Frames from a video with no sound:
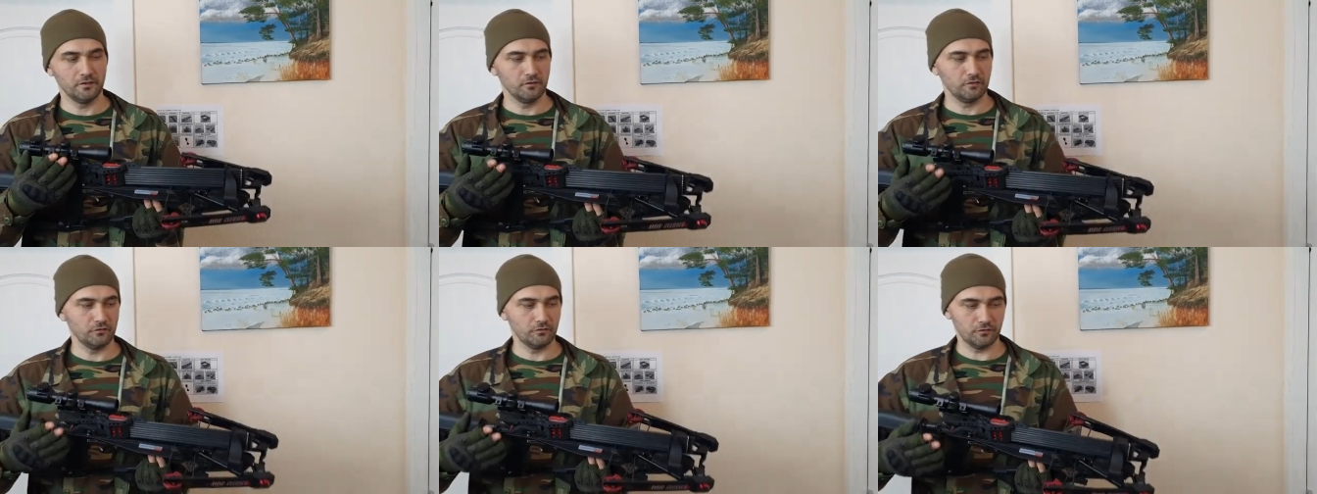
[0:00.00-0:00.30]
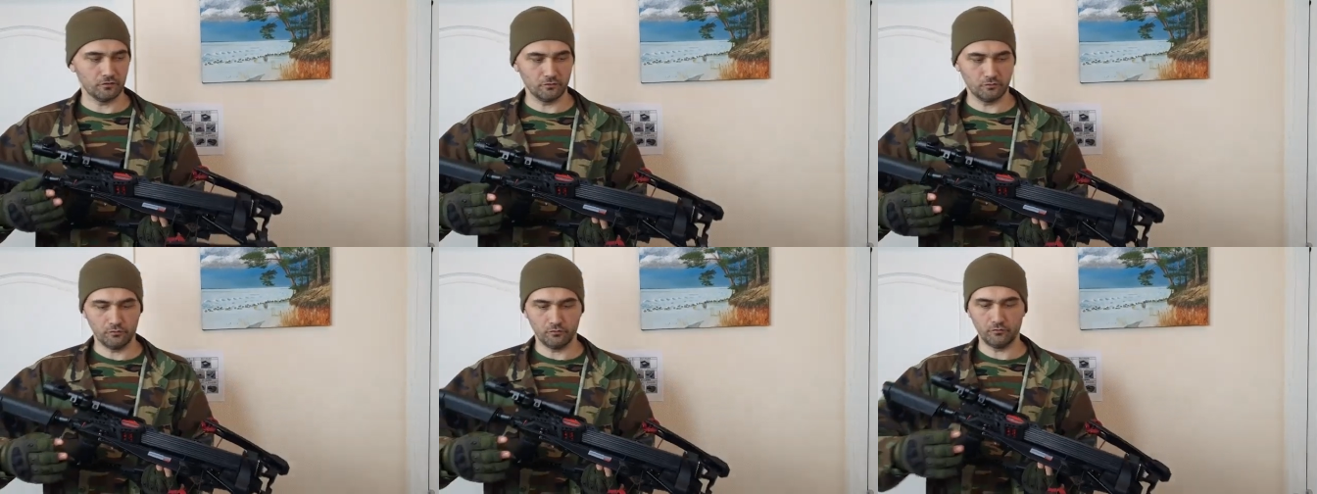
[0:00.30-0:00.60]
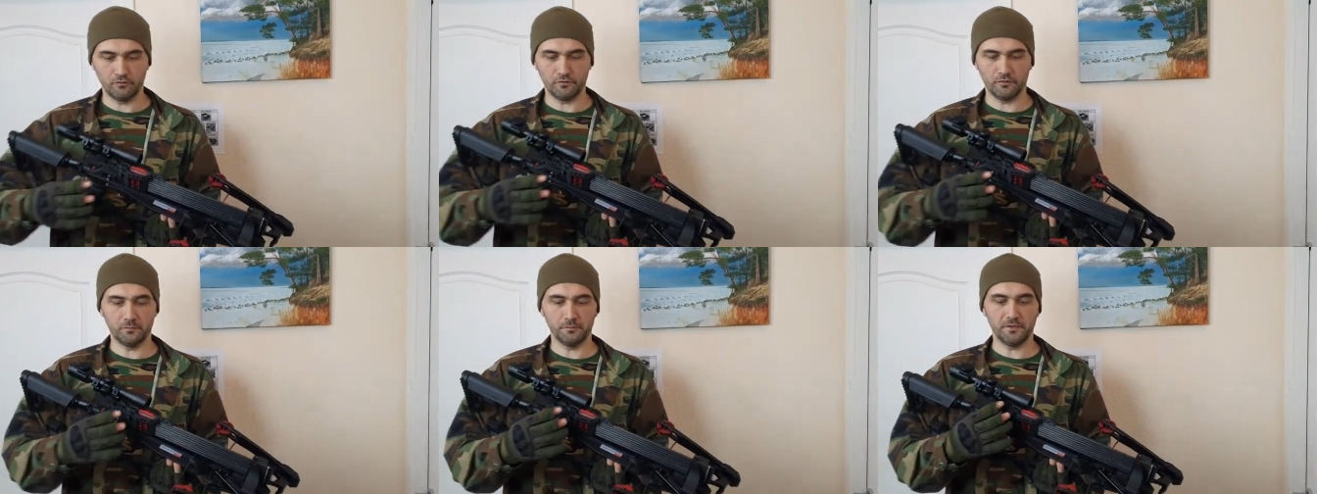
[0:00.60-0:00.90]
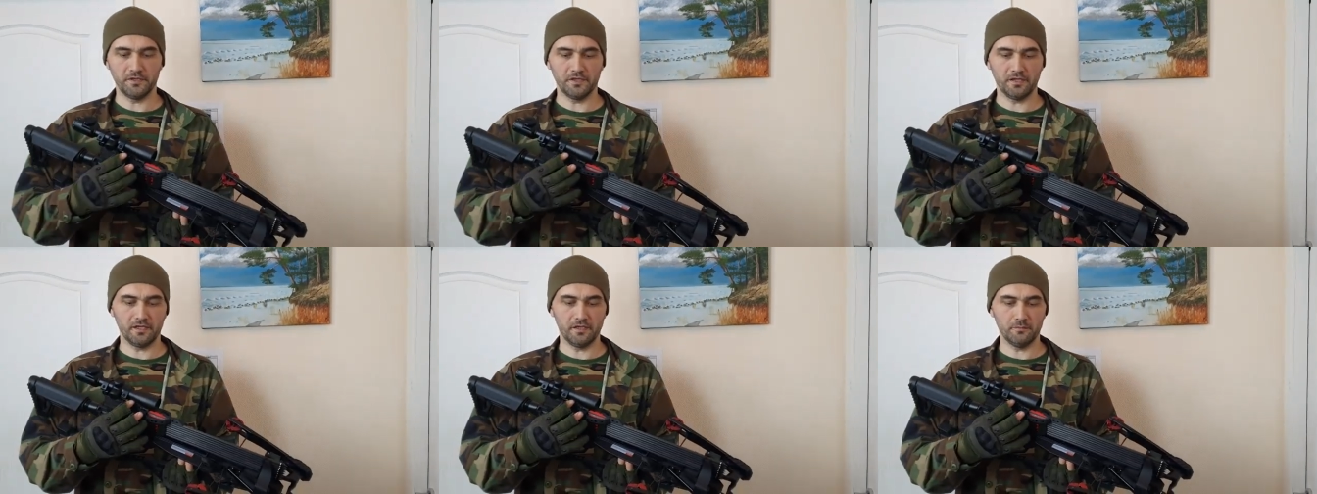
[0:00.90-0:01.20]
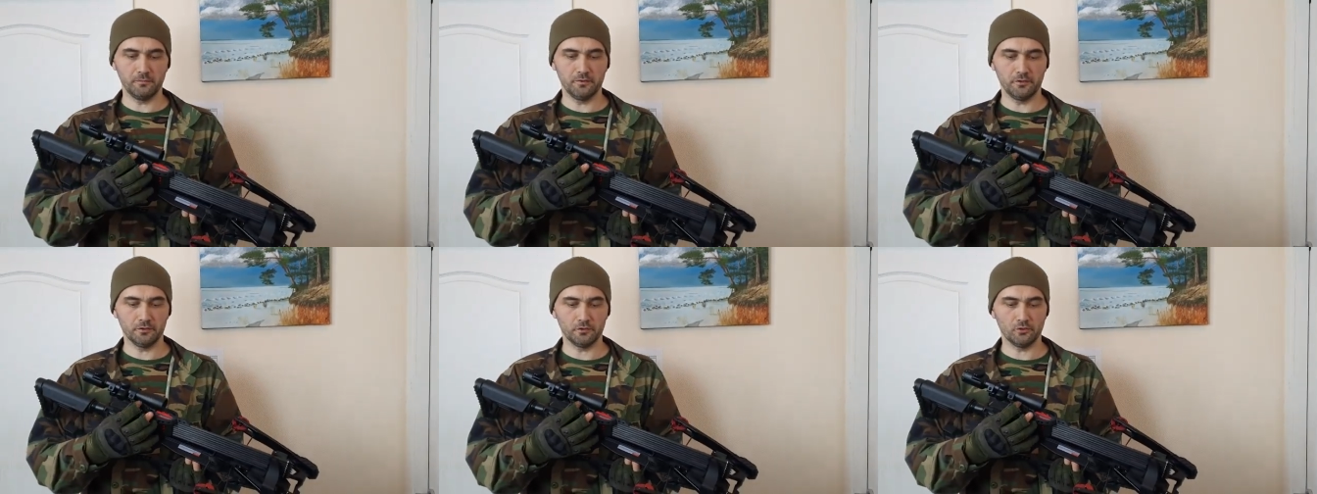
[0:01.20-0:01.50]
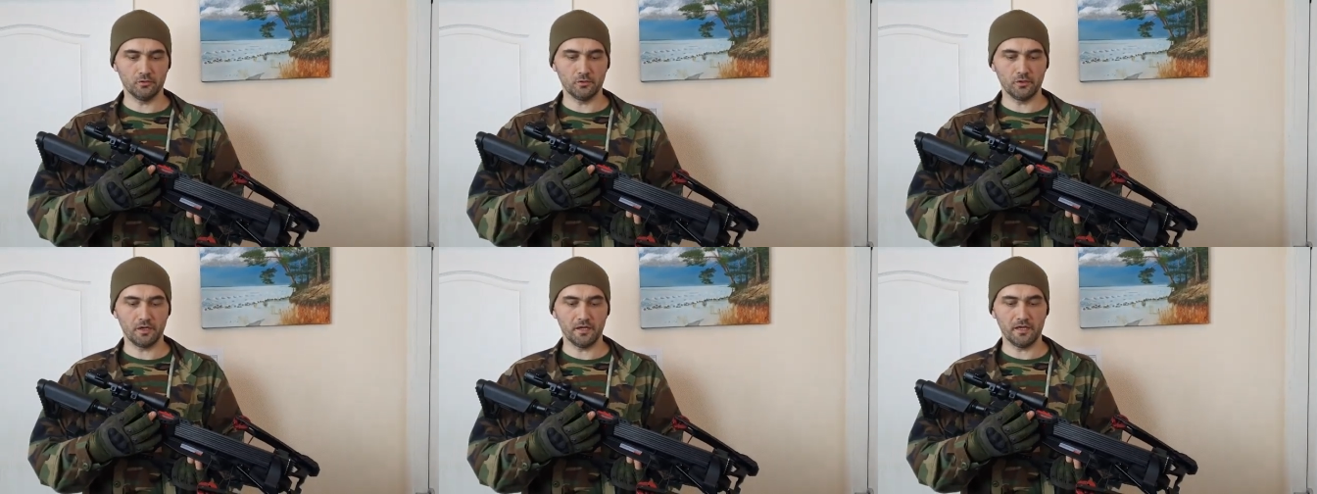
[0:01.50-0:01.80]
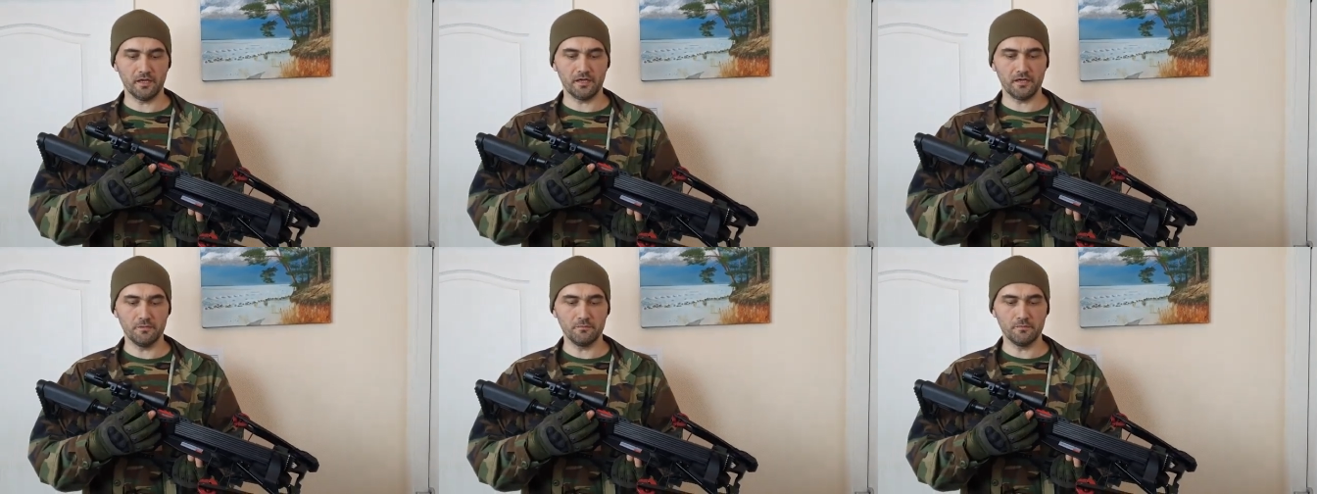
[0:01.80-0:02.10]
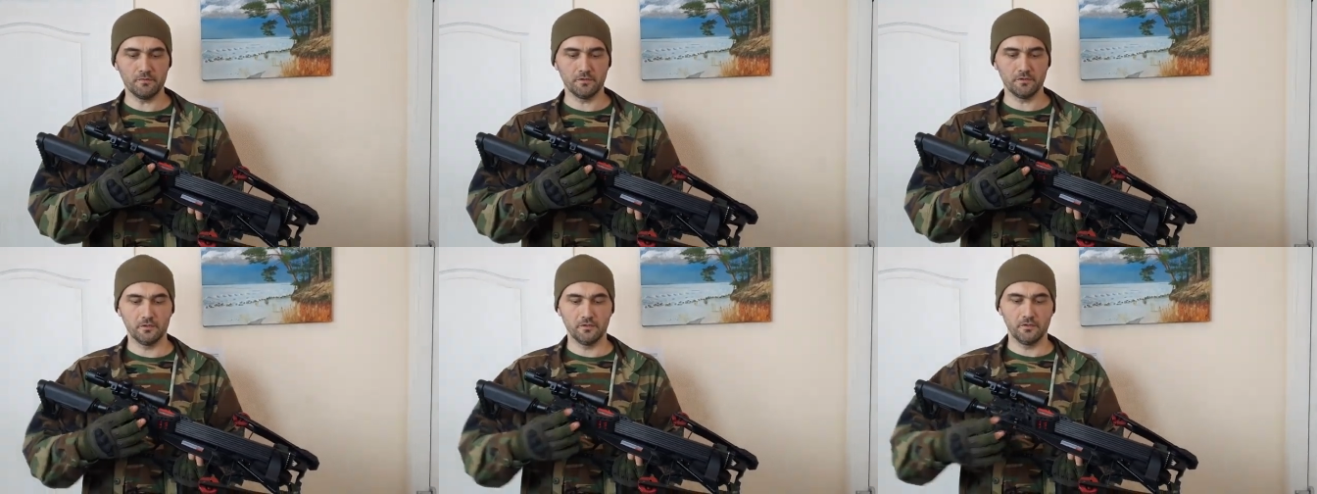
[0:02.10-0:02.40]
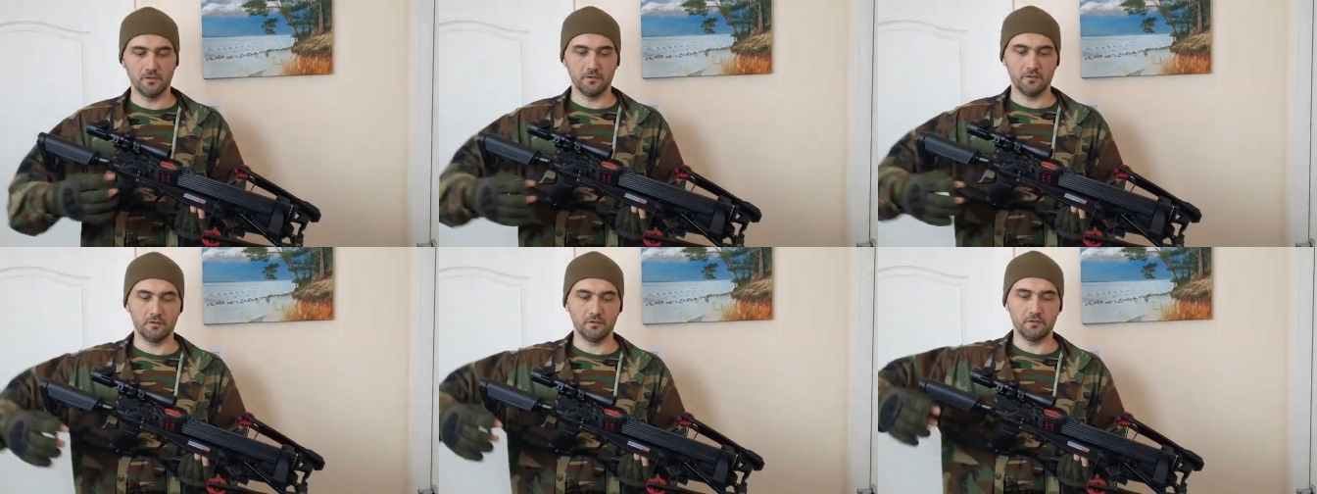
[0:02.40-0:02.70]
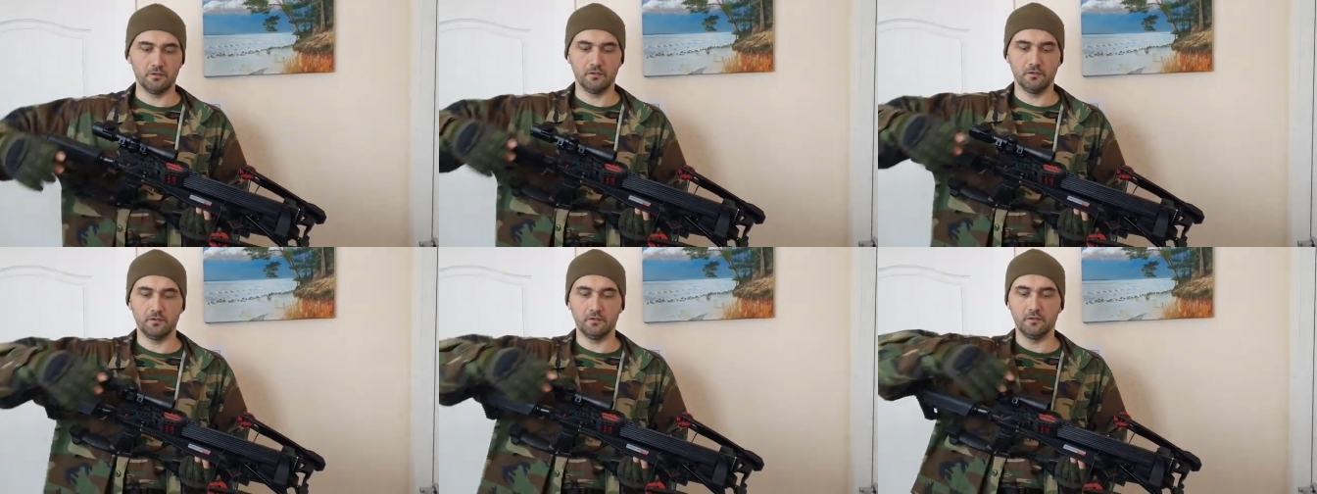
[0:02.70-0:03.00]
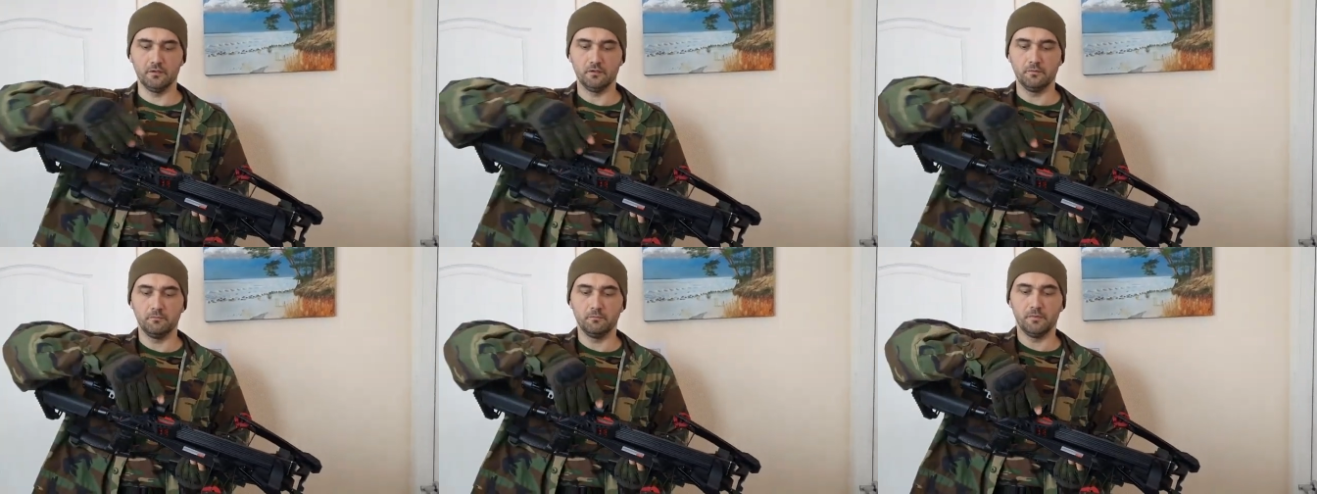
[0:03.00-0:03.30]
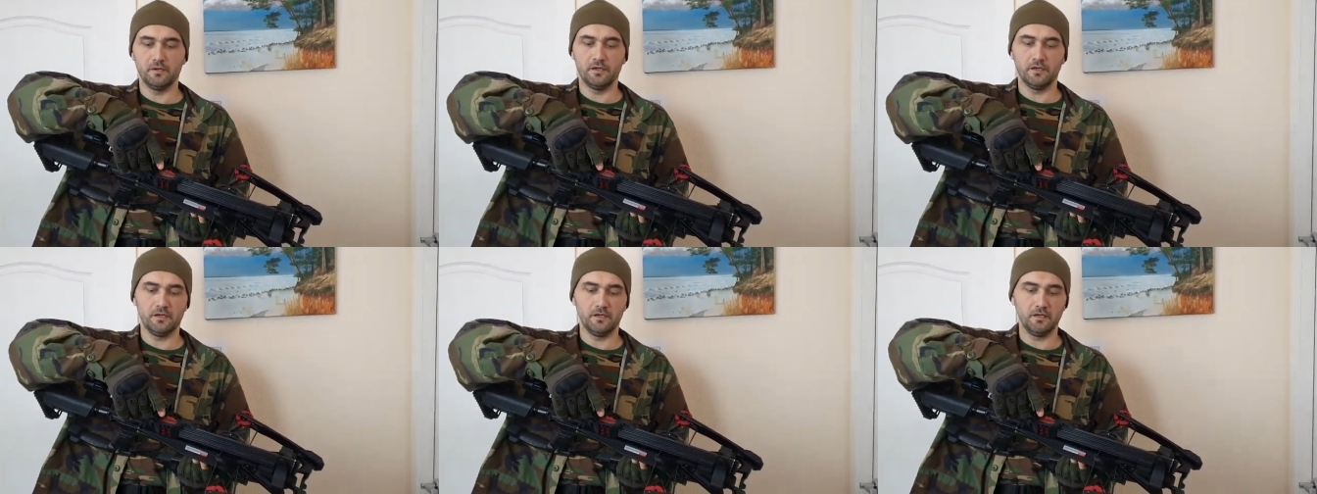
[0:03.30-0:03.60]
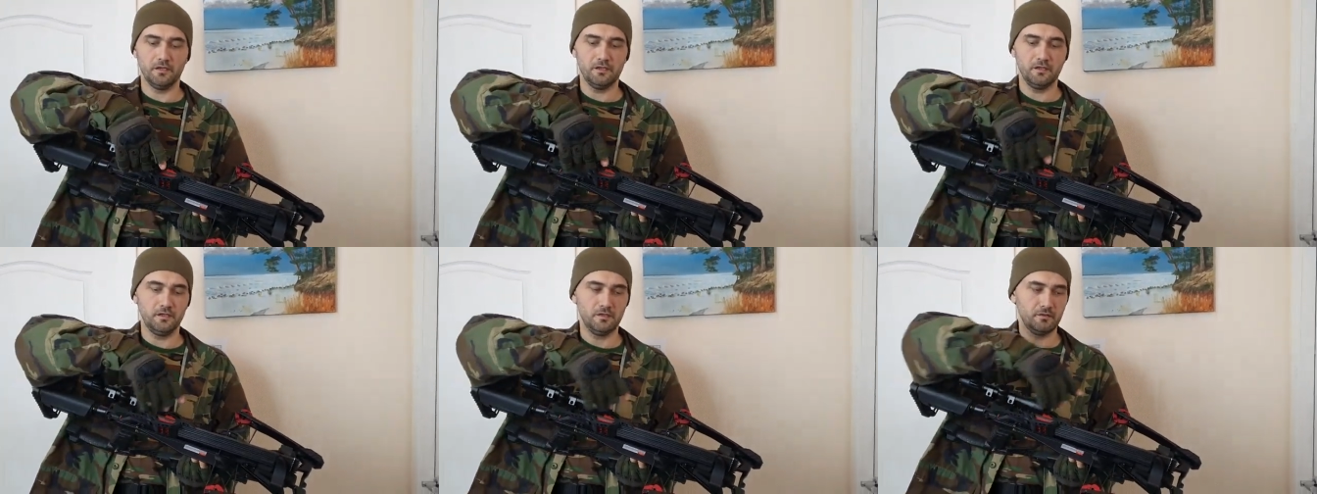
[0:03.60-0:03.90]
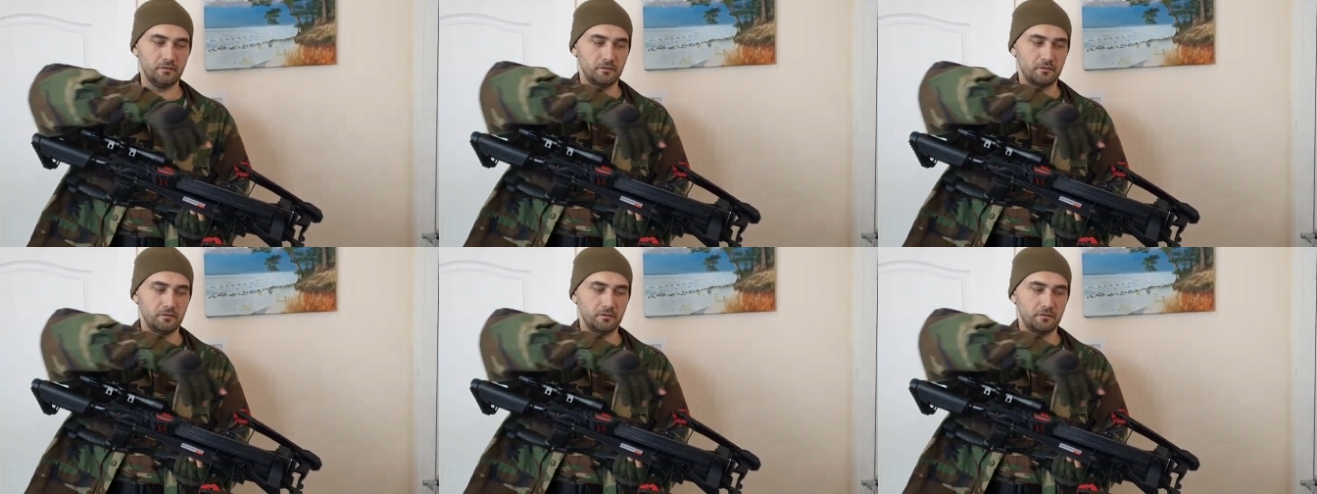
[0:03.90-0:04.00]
so you will be able to aim by